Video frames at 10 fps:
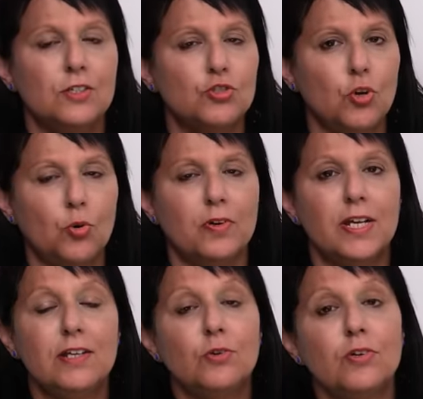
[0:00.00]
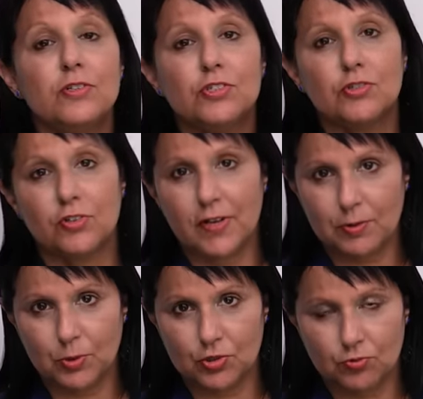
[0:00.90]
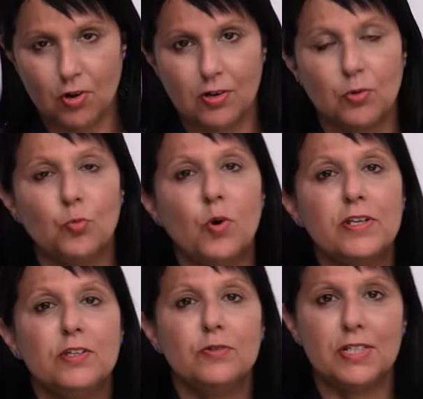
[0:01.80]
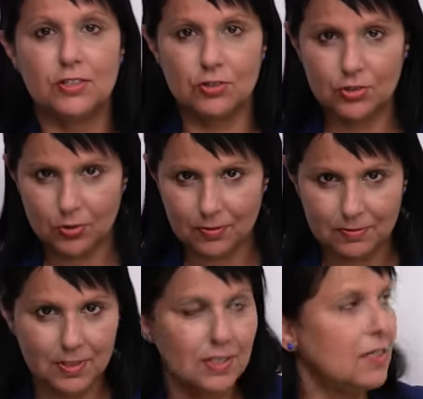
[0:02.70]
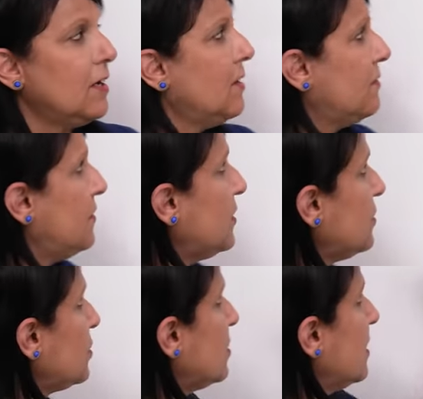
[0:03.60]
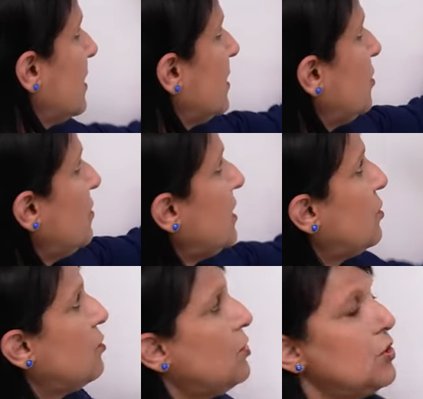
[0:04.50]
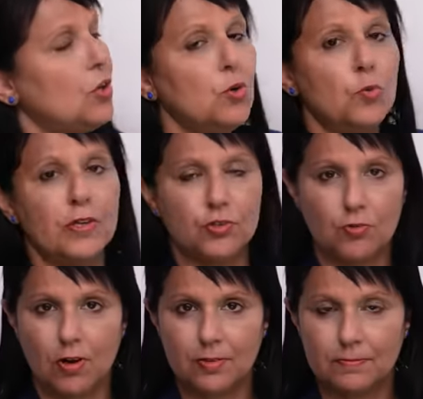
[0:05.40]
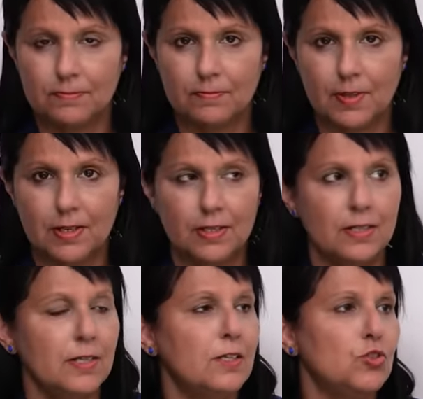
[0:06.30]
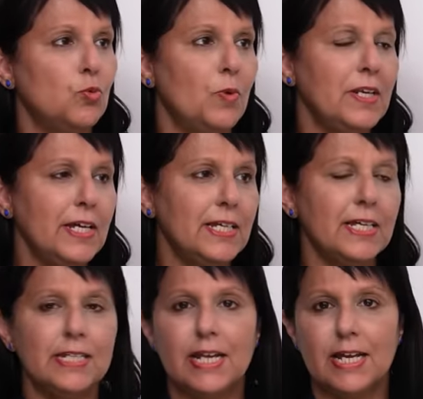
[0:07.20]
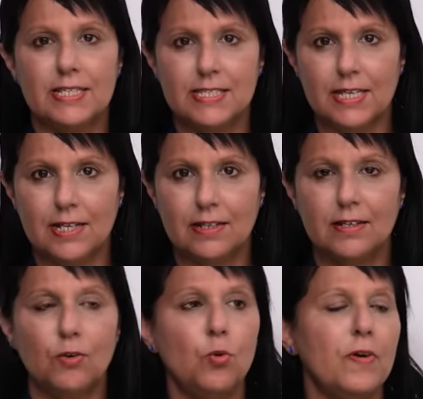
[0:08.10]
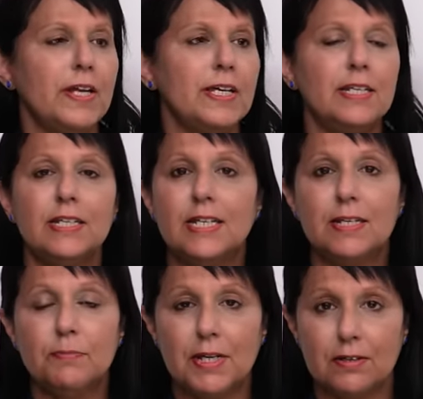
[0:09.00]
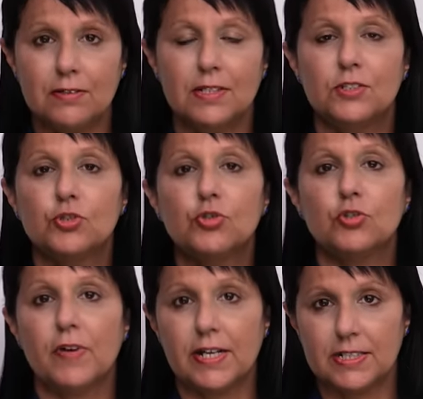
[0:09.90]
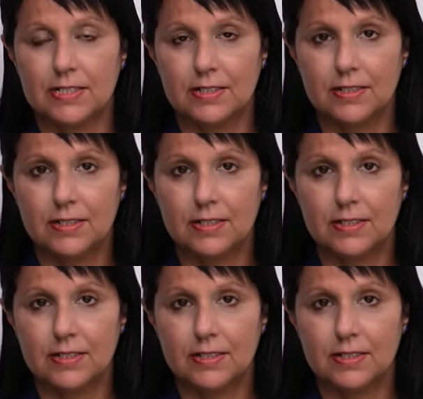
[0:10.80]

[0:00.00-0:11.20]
So, in order to correct what's wrong, what do you need to do? First, you need to know what's wrong. So when I get an essay or I get an email, to correct.